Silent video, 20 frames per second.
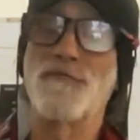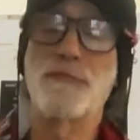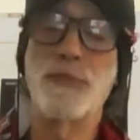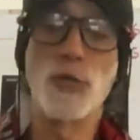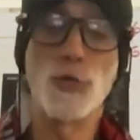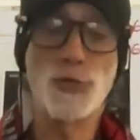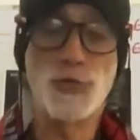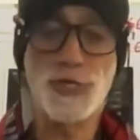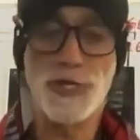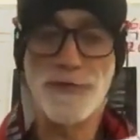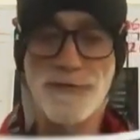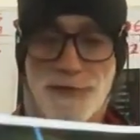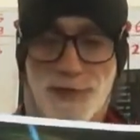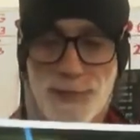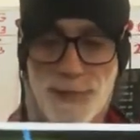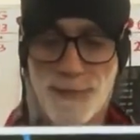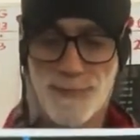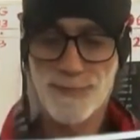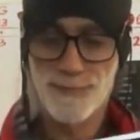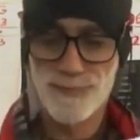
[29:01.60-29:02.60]
blue shift.
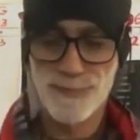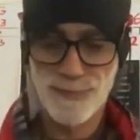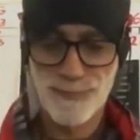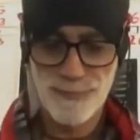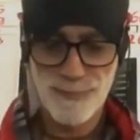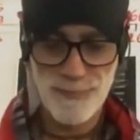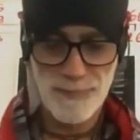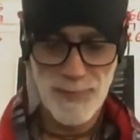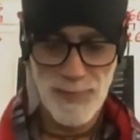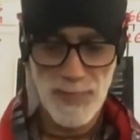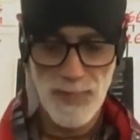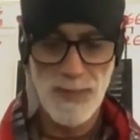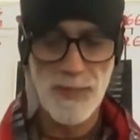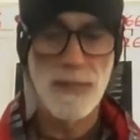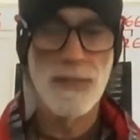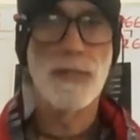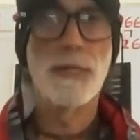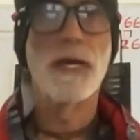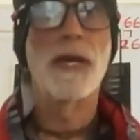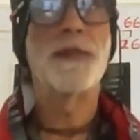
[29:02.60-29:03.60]

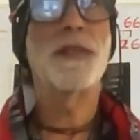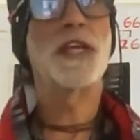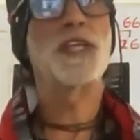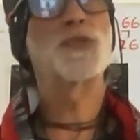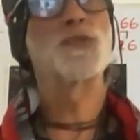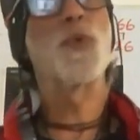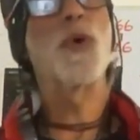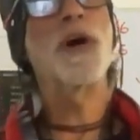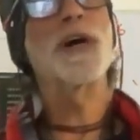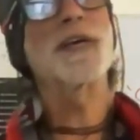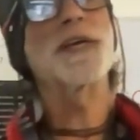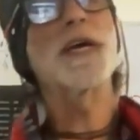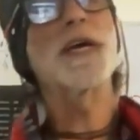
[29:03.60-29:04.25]
And that's why you